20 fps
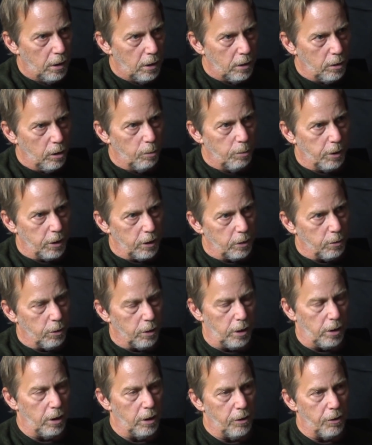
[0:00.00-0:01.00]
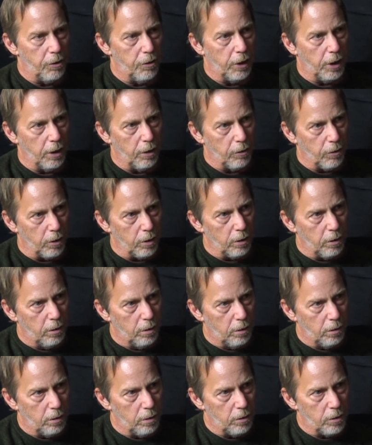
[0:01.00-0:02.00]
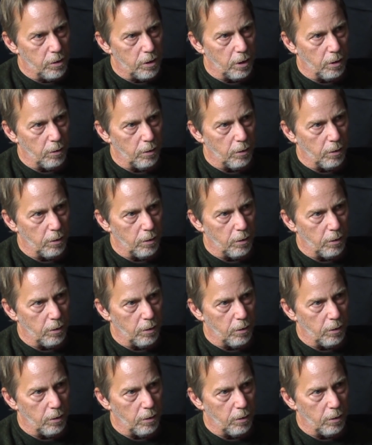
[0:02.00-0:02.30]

Nobody at Twitter understands it. And so